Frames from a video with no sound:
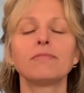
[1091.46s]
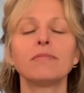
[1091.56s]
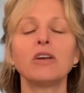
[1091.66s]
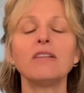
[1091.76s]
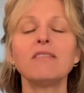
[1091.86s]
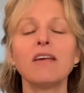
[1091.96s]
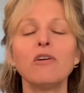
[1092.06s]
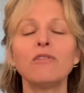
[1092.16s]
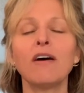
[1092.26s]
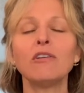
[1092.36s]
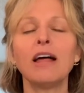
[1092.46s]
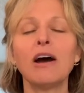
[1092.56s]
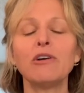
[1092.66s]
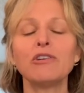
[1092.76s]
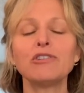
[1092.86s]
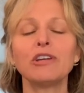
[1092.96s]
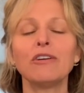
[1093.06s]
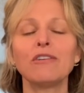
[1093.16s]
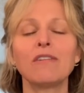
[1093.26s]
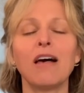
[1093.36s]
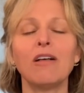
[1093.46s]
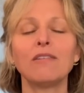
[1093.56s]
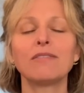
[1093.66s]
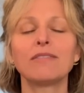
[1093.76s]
You can say those out loud or to yourself.